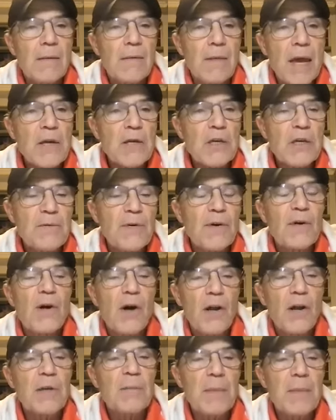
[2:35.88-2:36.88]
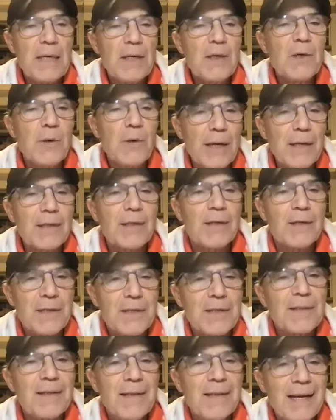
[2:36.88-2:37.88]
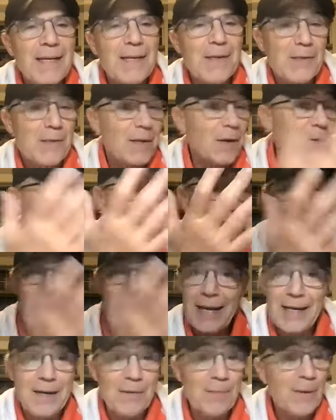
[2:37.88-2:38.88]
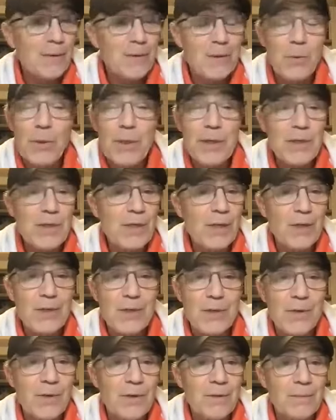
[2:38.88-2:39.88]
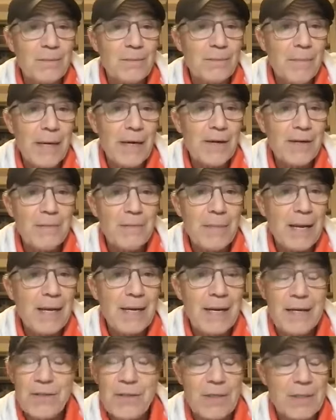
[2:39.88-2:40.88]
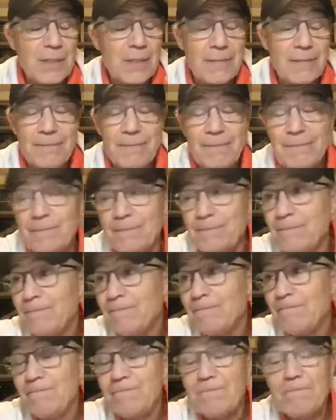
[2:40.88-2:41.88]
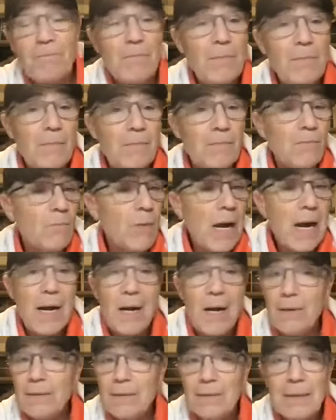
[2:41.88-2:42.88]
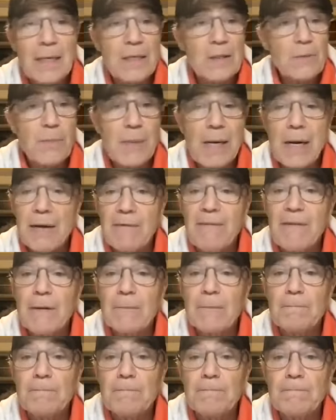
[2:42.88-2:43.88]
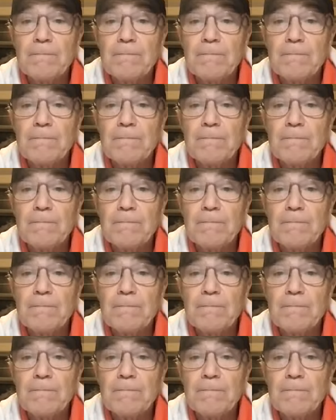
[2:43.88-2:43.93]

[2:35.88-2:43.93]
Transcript: Thank you for calling me to greatness." And he's only like about twenty-six year old married man. I just, wow, I was proud of him.